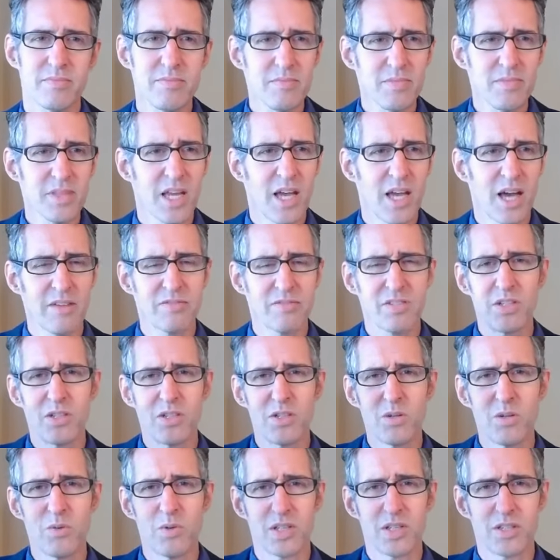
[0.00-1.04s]
have to
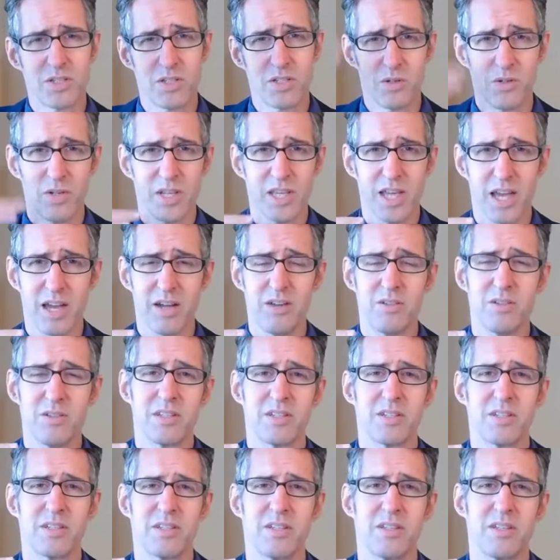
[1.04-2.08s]
do with tuning out.
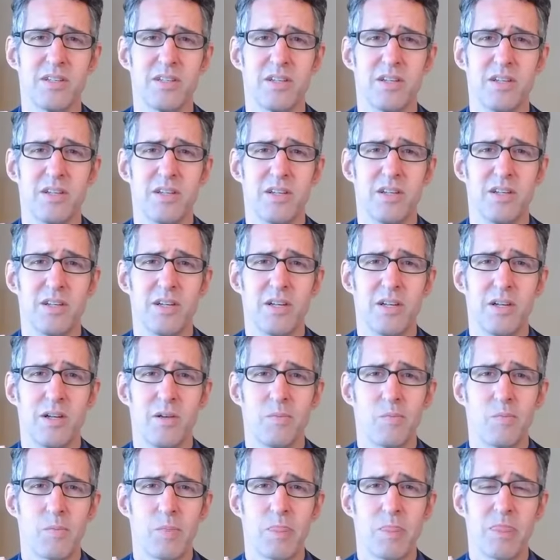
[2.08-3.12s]

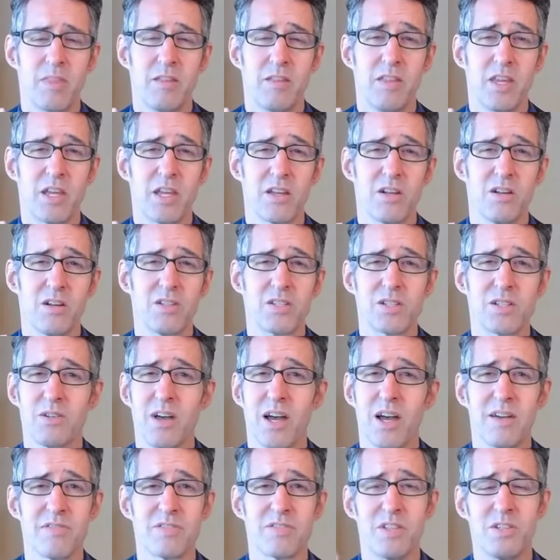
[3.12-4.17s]
They could also
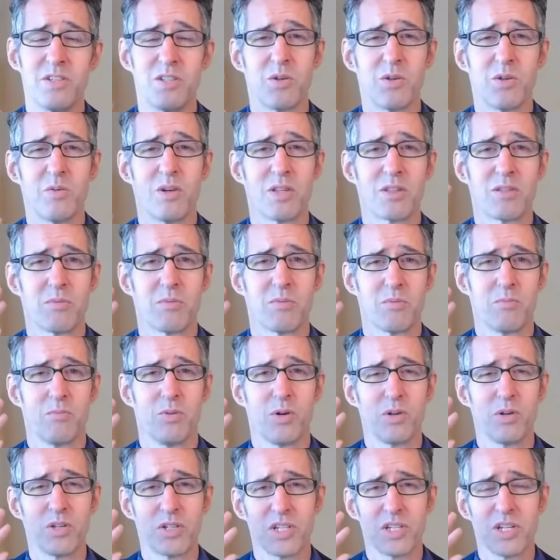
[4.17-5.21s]
have to do with
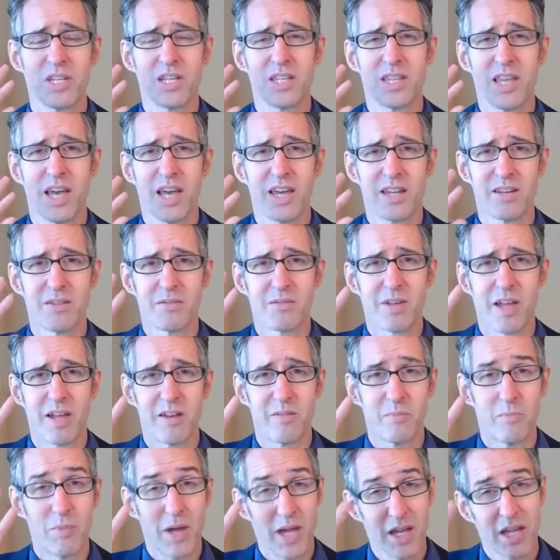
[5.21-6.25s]
pushing that kind
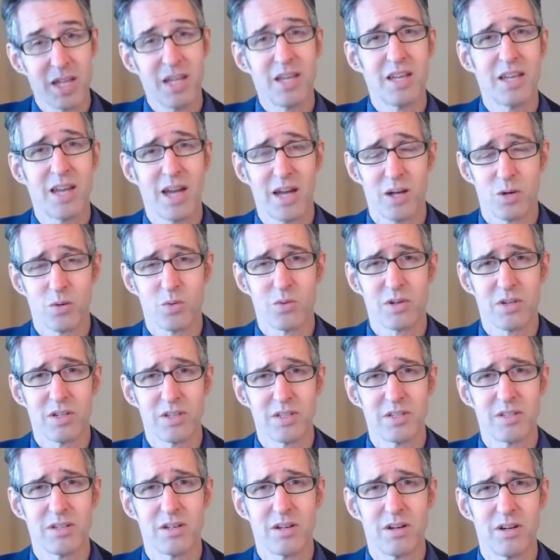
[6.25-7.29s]
of pain outward
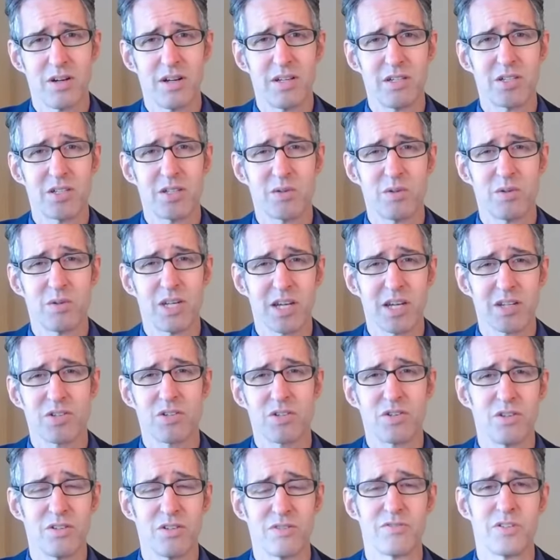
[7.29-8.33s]
onto an
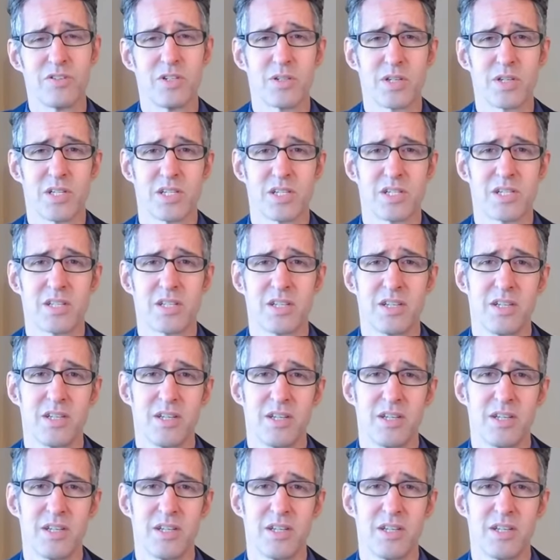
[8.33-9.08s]
external focus.